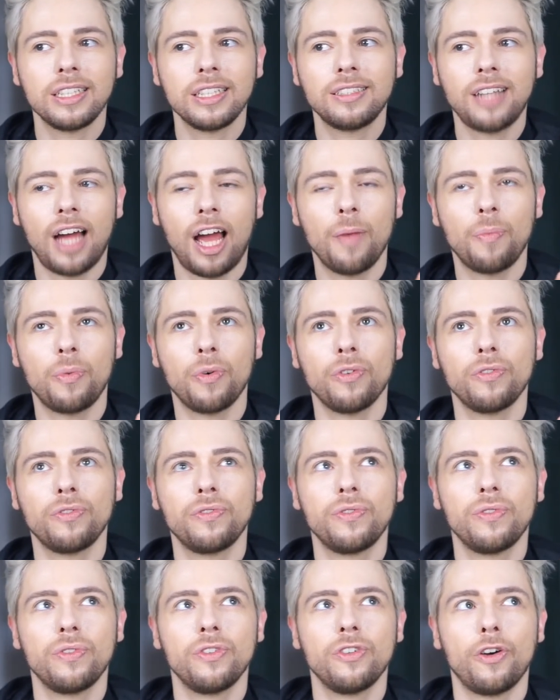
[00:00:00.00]
type of,
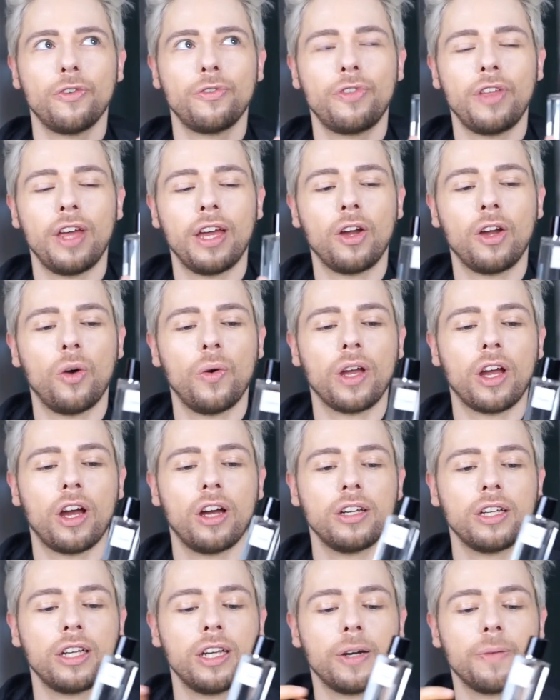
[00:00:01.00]
of thing going
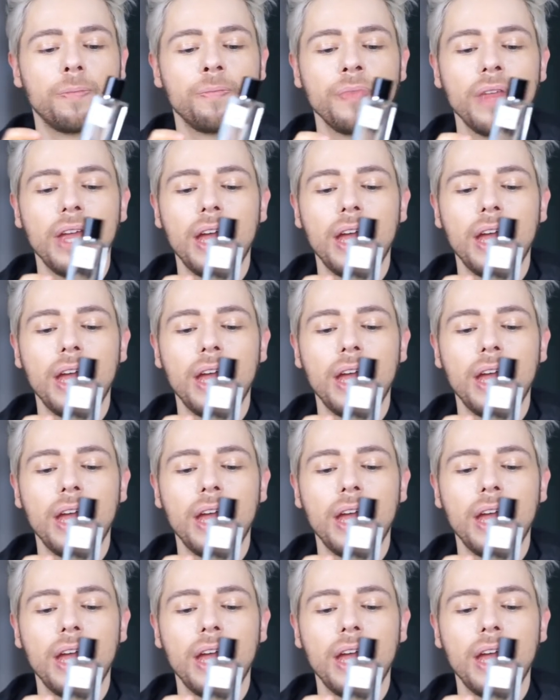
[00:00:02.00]
on here.